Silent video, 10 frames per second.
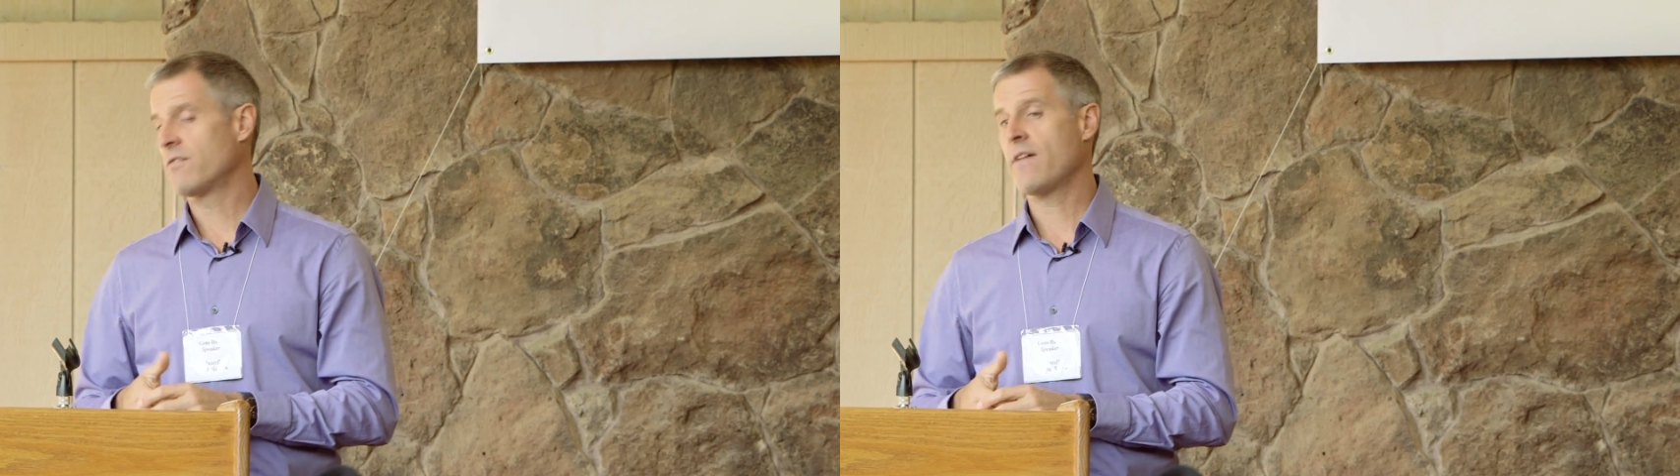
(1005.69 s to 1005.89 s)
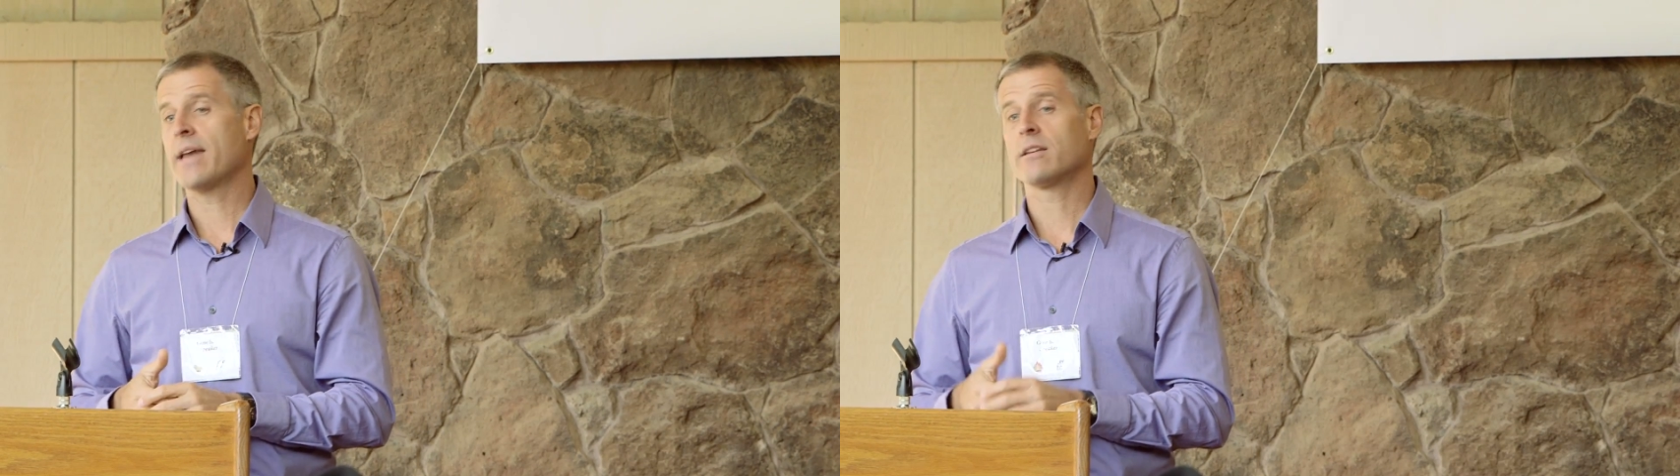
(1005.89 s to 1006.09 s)

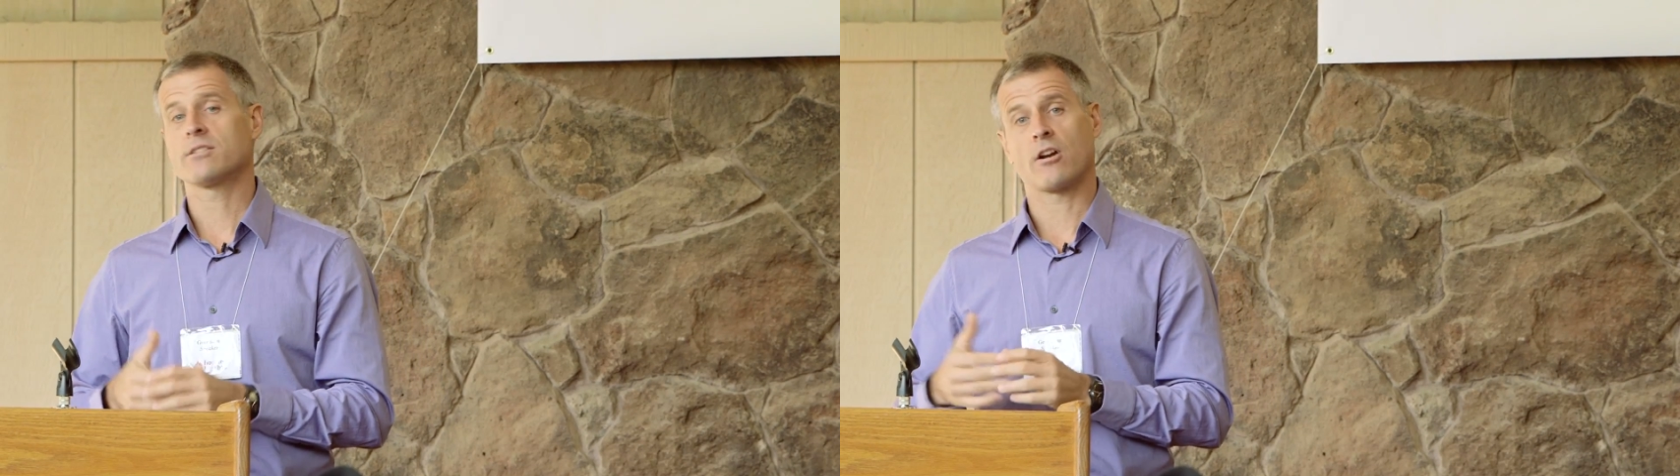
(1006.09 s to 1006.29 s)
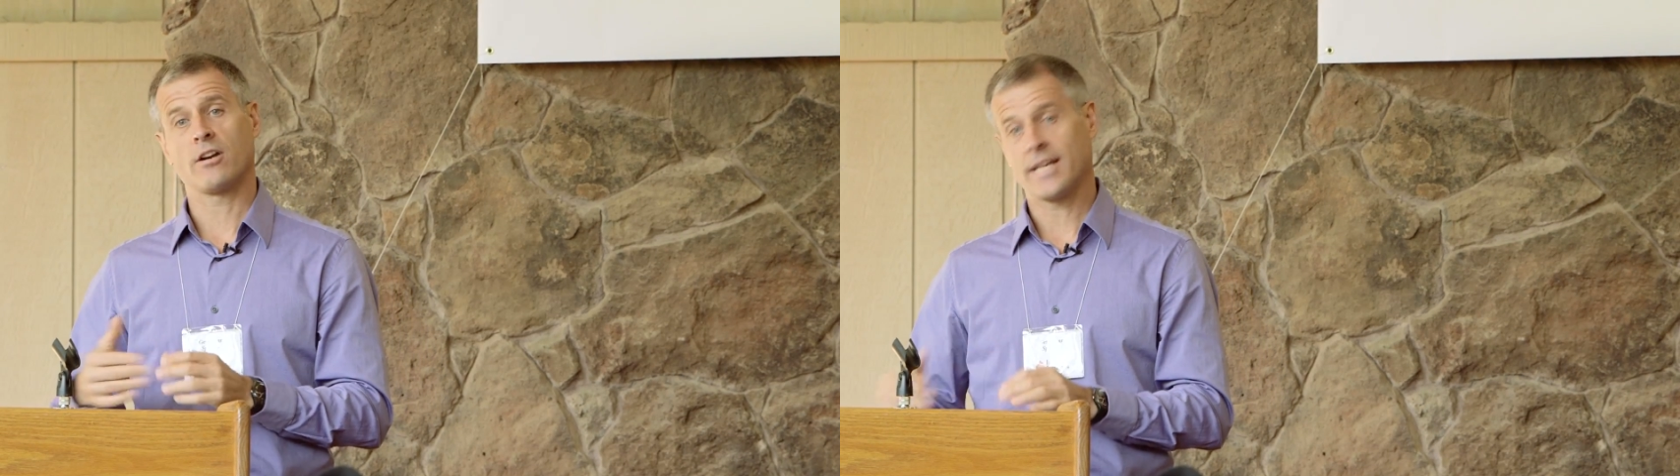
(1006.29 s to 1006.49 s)
vet
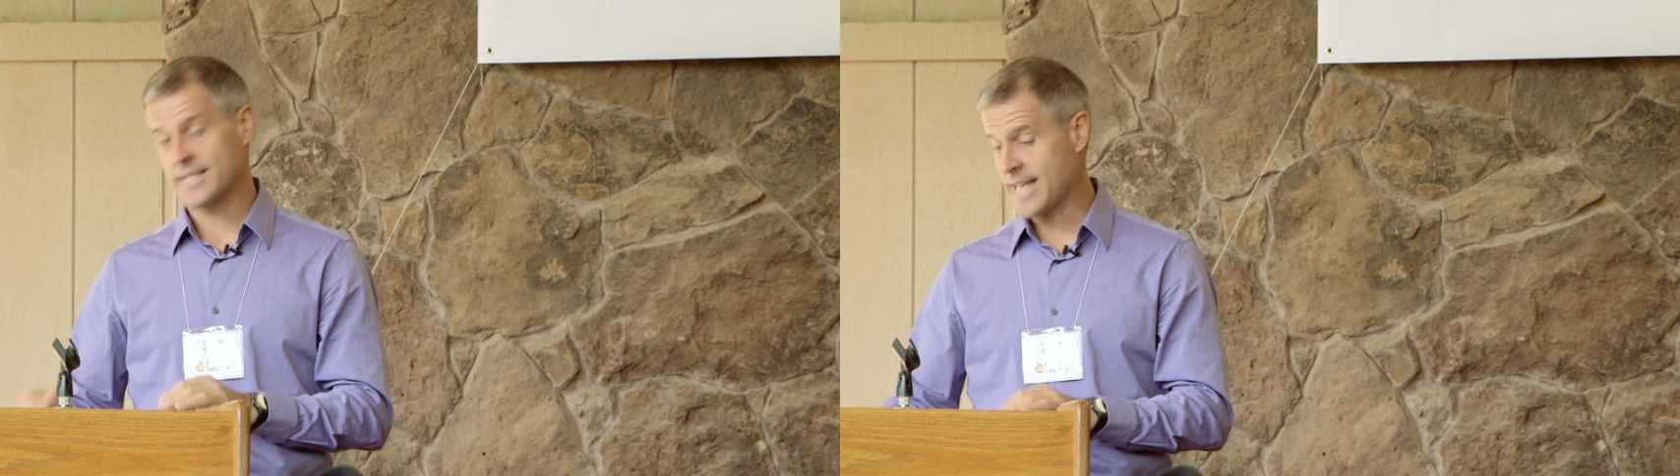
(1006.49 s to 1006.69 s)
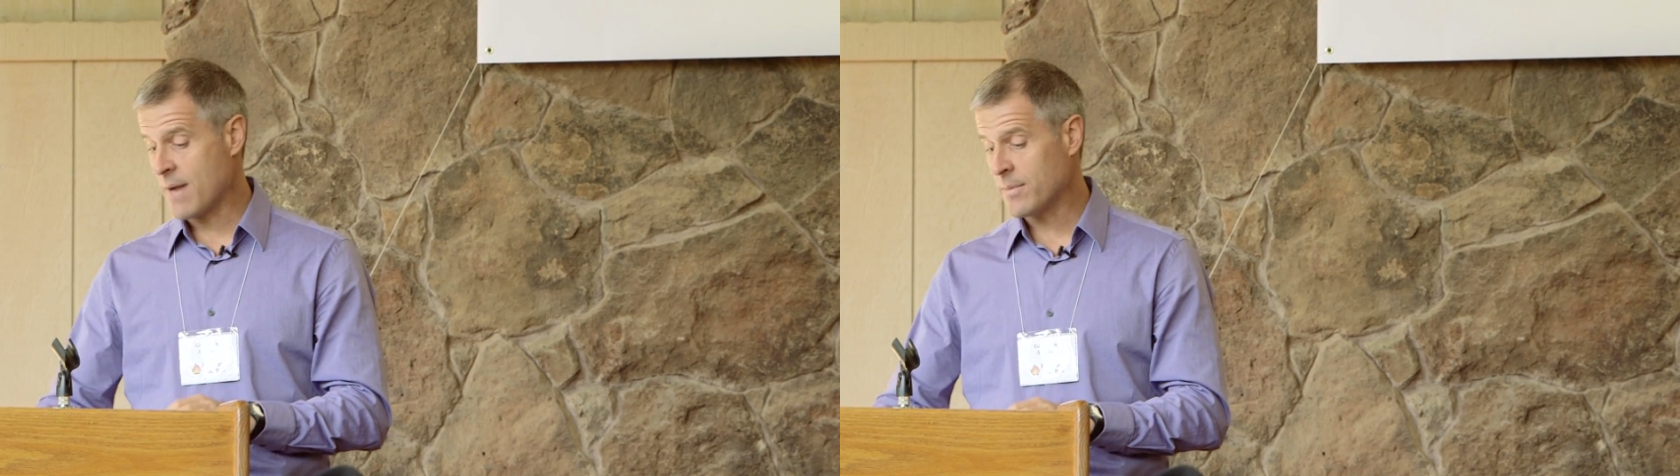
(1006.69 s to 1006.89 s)
started
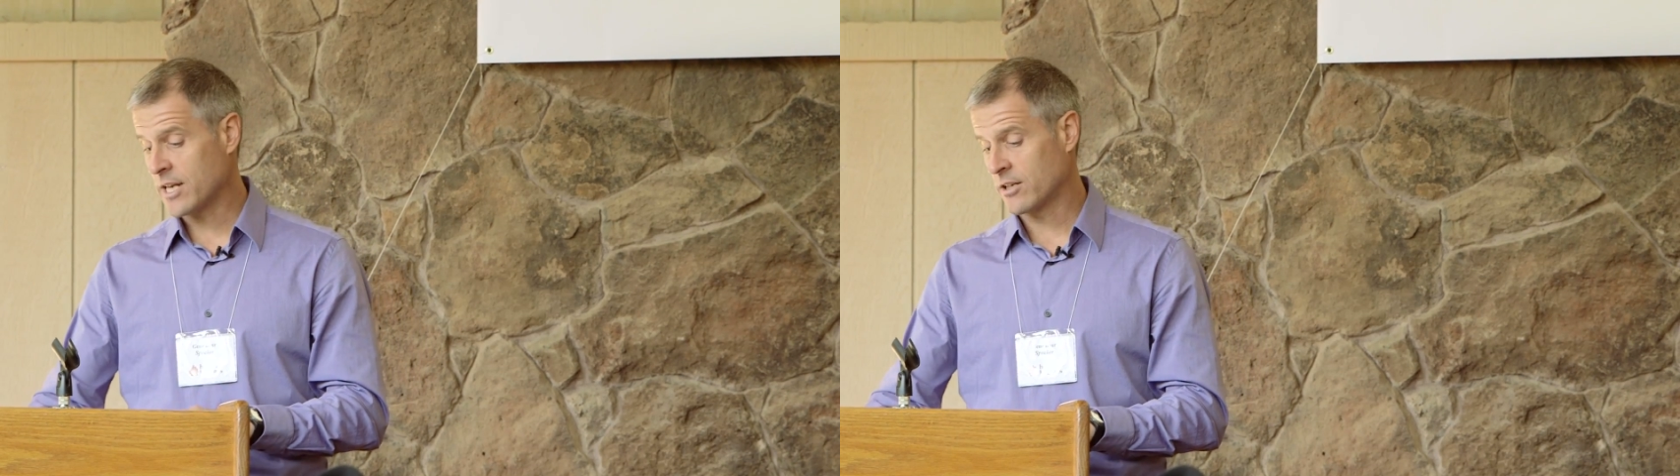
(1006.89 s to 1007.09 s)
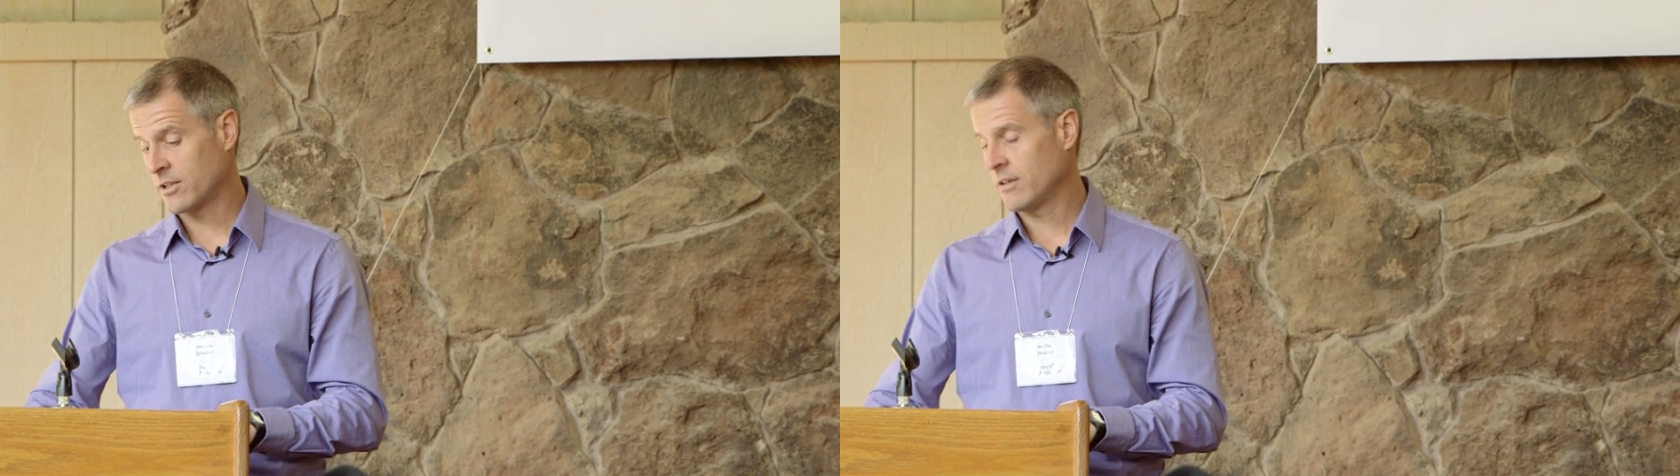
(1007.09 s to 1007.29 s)

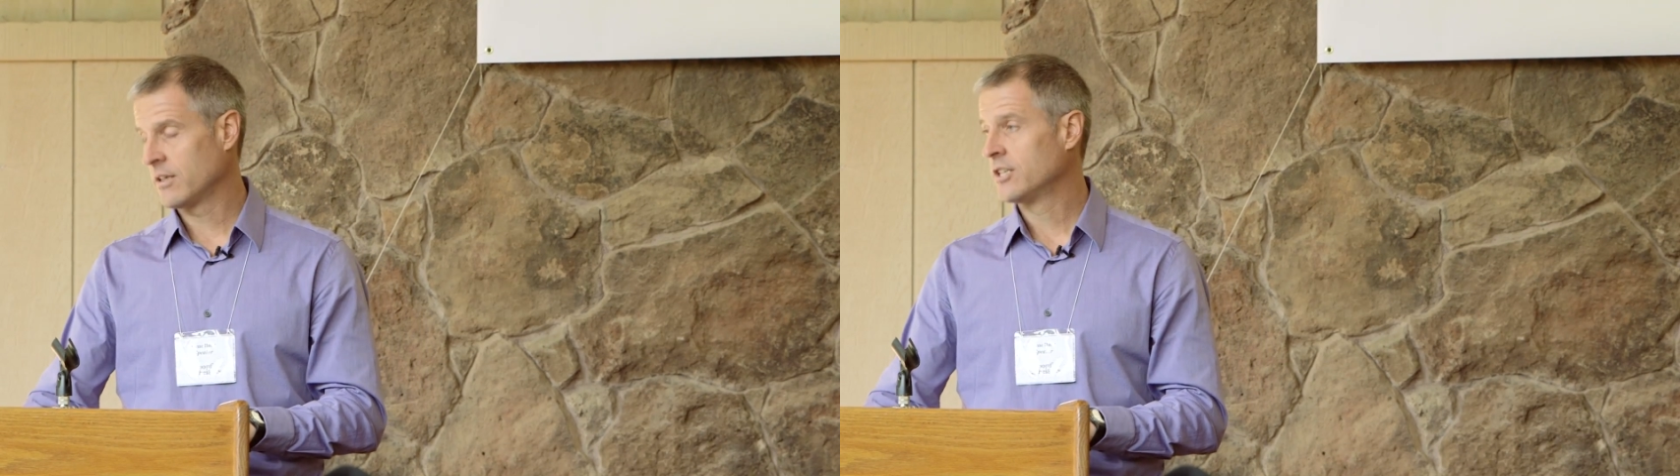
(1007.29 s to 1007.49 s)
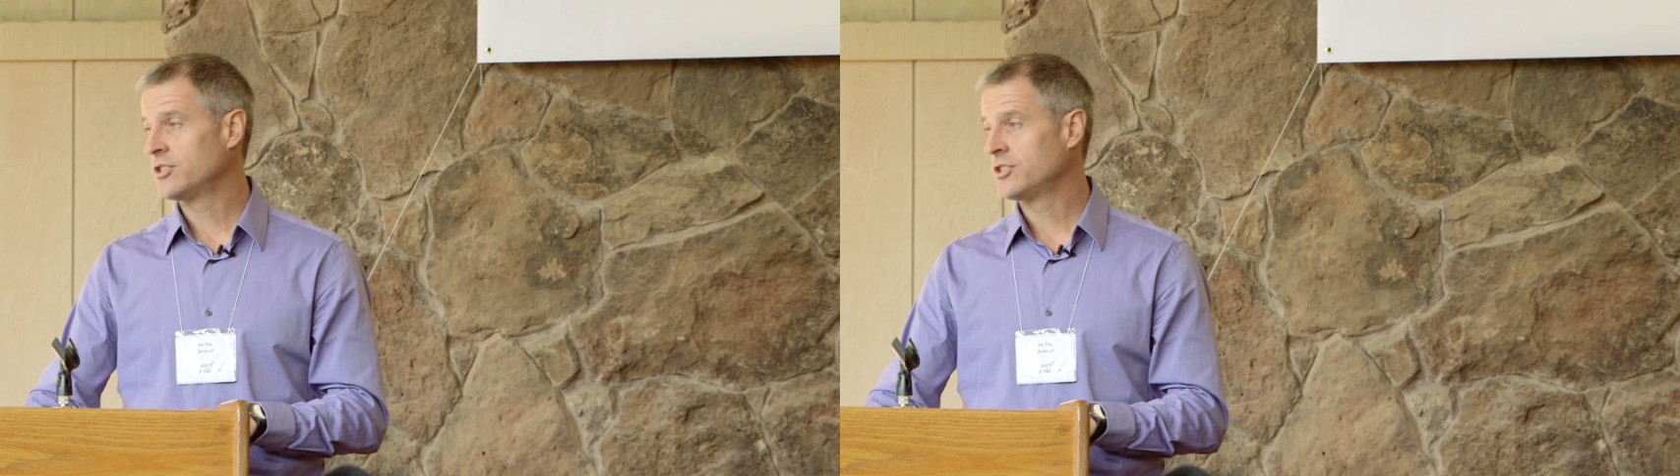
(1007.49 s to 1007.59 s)
examining her,